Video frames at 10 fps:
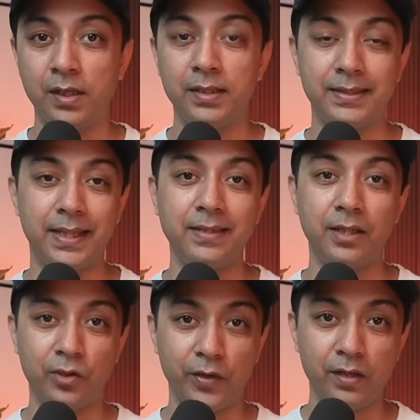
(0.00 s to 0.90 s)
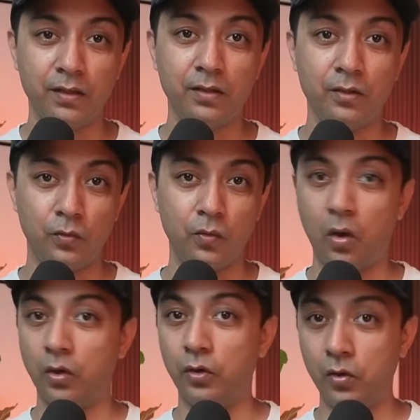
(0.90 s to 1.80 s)
Set the trigger to
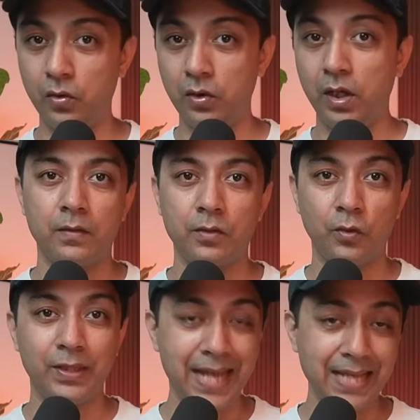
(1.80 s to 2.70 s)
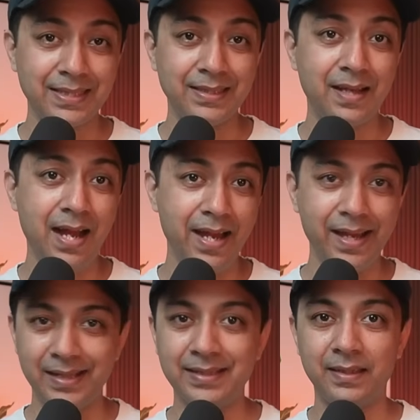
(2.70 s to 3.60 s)
on load so it catches the
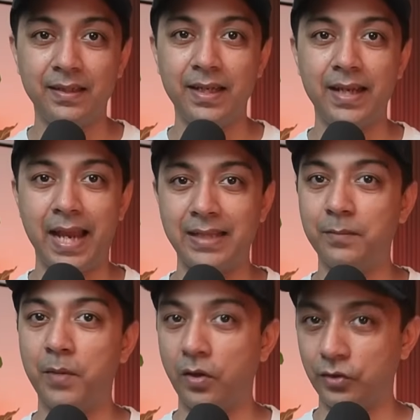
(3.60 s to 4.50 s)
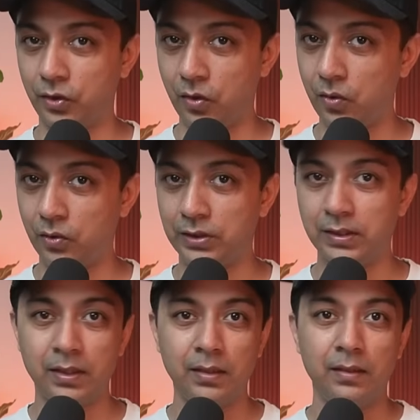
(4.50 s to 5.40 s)
eye instantly as the browser
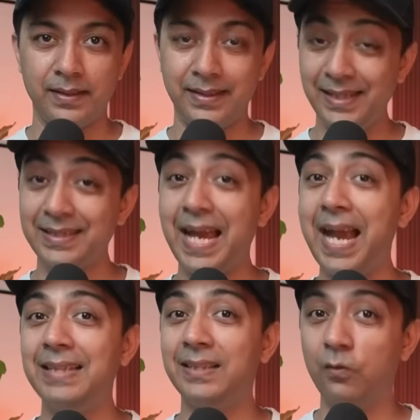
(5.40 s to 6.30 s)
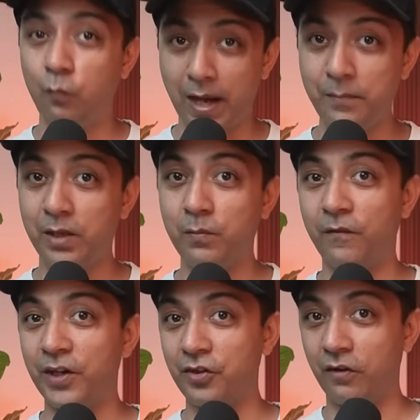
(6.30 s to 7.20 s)
loads. This adds a vibrant
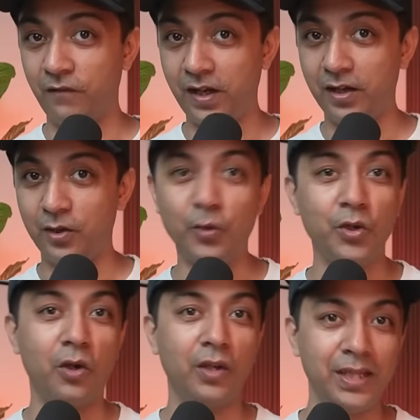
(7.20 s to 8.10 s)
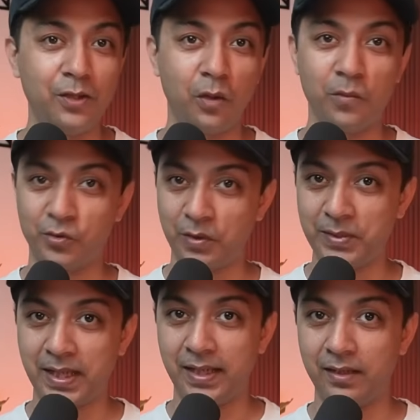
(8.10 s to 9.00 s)
professional flair to your e-commerce
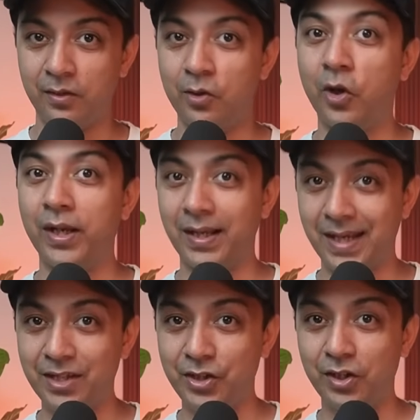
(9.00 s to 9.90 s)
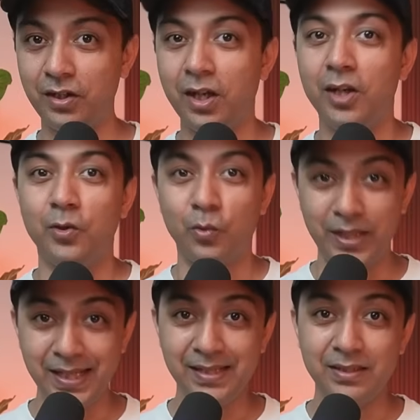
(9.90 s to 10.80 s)
website, drawing attention to
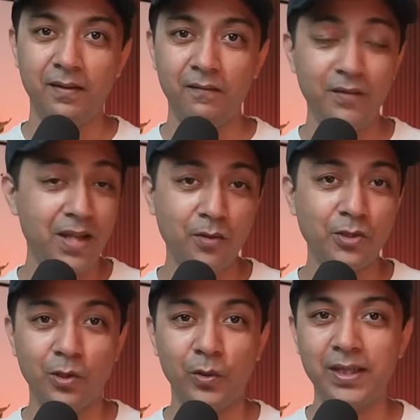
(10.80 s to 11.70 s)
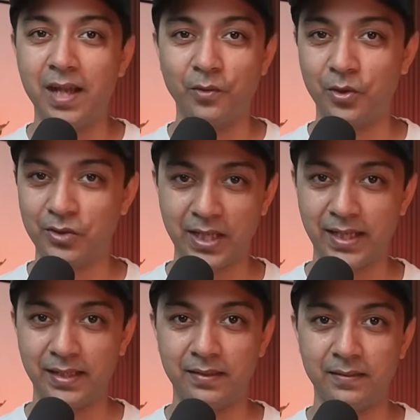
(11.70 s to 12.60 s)
deals without slowing down your
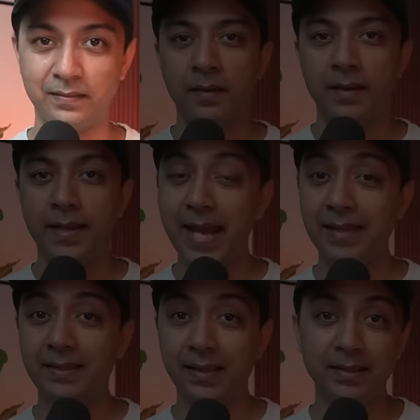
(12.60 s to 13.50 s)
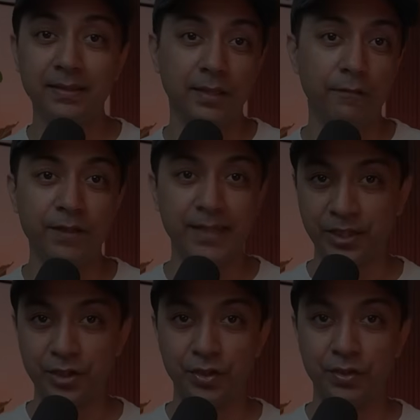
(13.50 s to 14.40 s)
site. Next is service
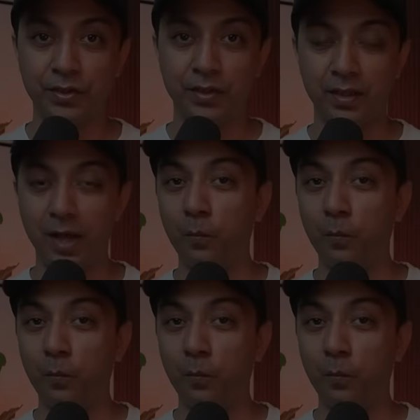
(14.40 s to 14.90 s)
sections. Now